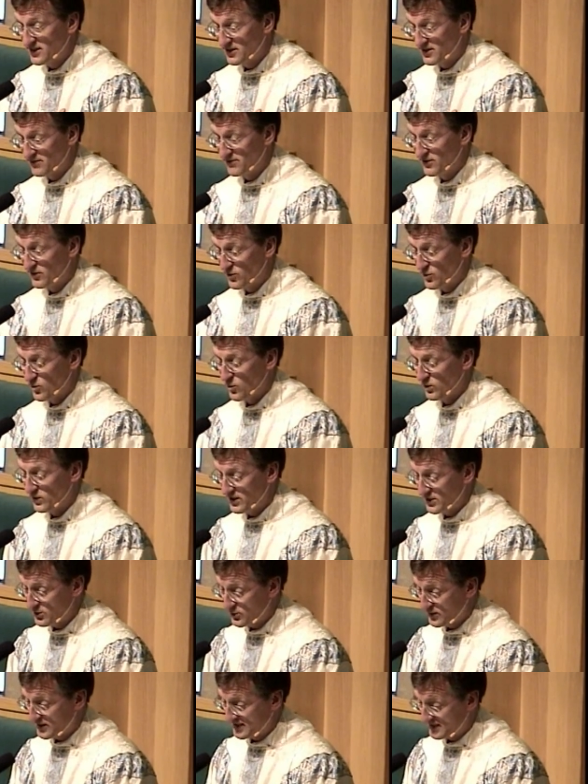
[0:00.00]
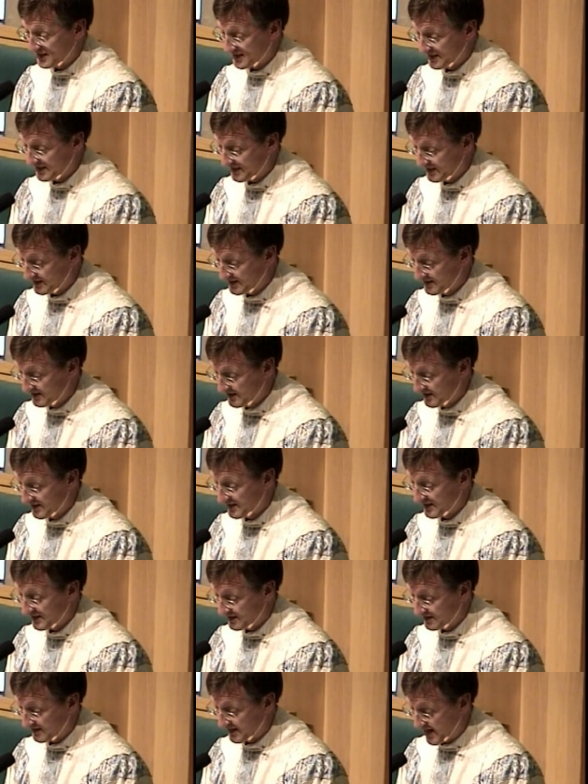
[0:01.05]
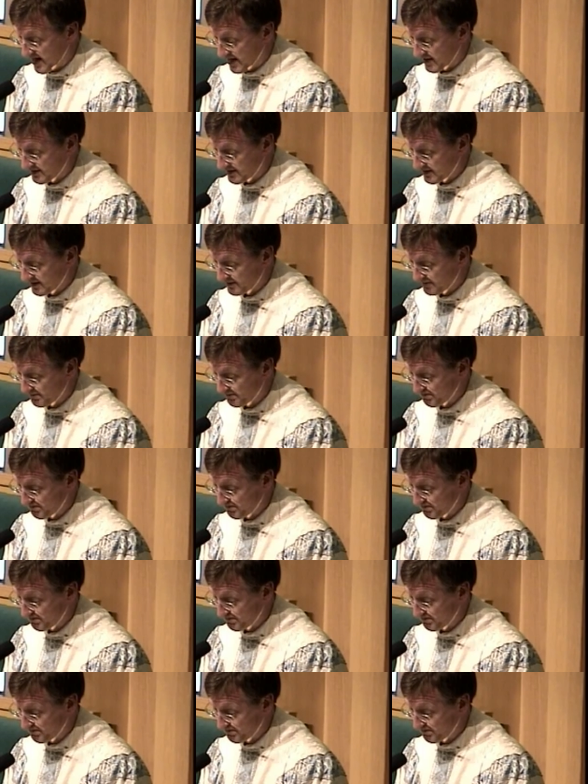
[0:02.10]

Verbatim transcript: of the Holy Trinity in God.